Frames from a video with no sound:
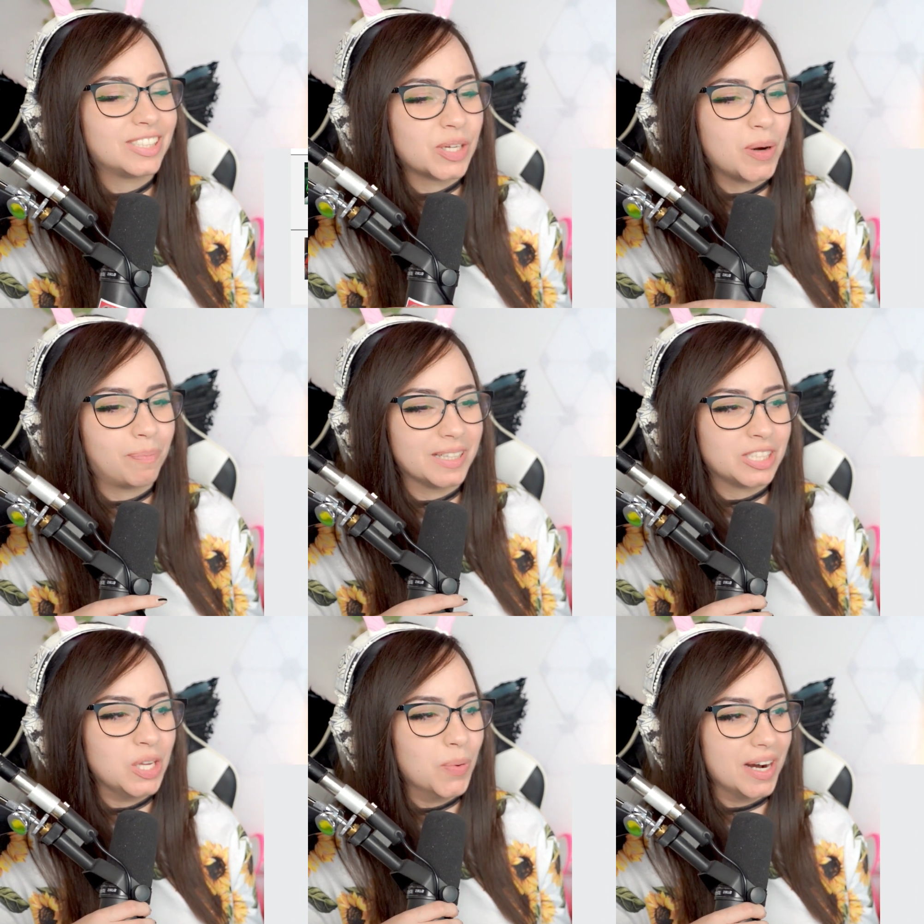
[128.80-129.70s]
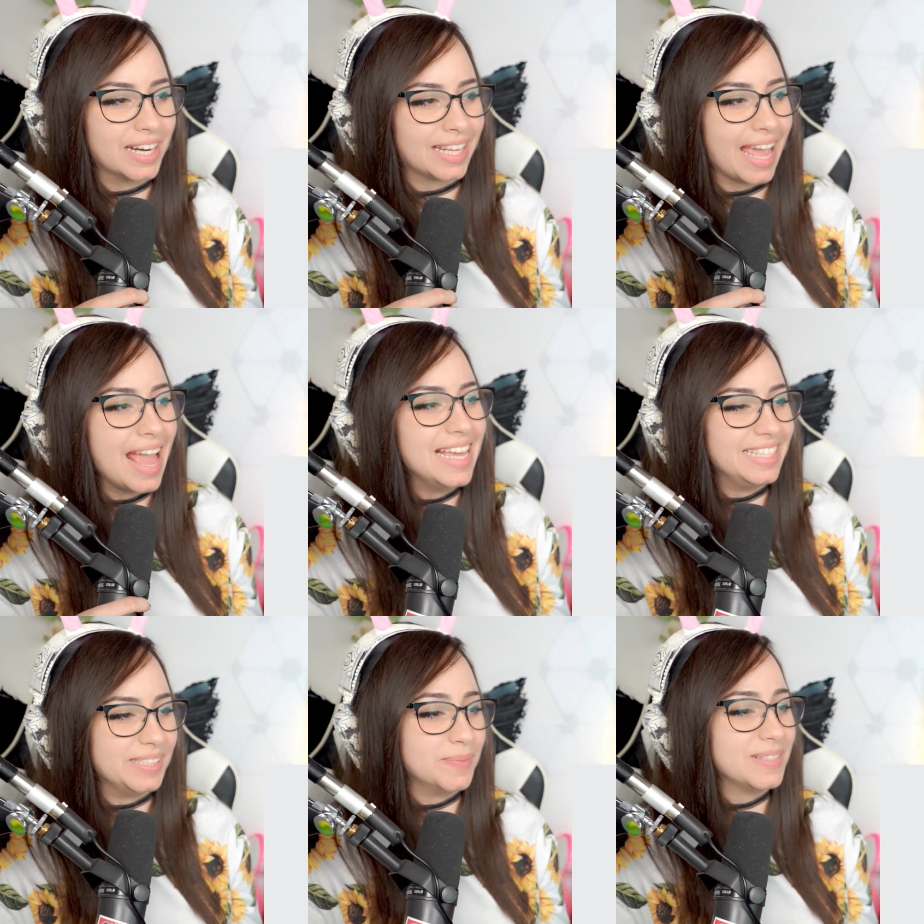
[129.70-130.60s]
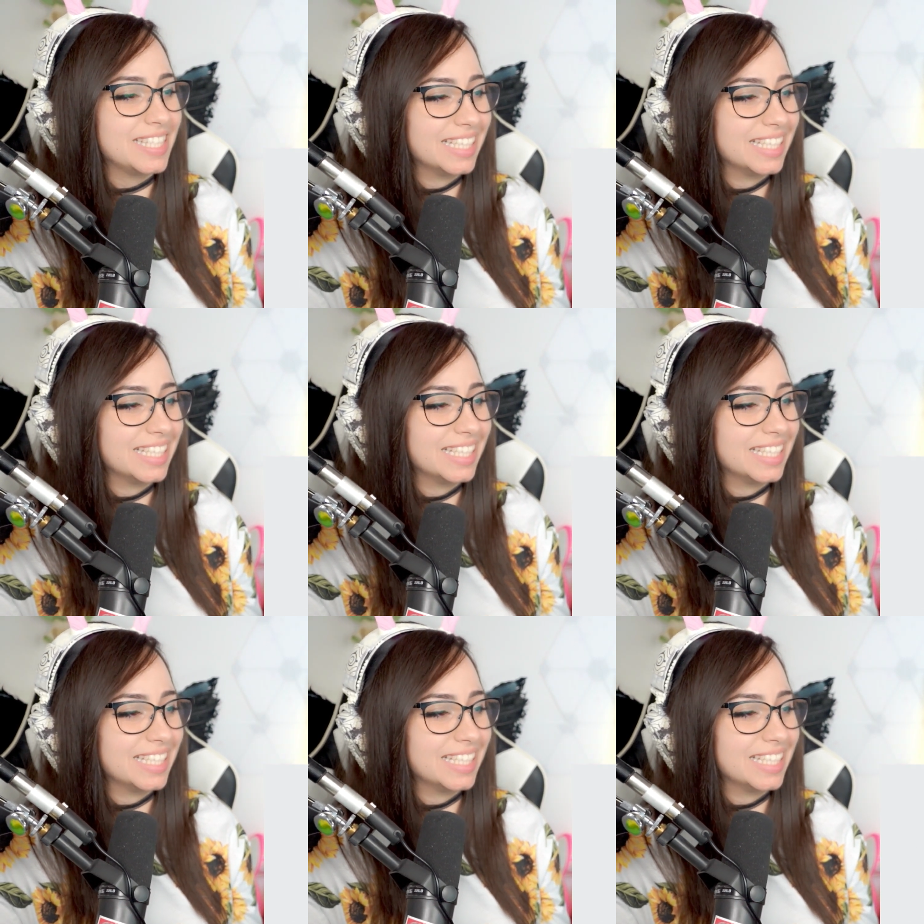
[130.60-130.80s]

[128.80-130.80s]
I wish they can interpret newer games.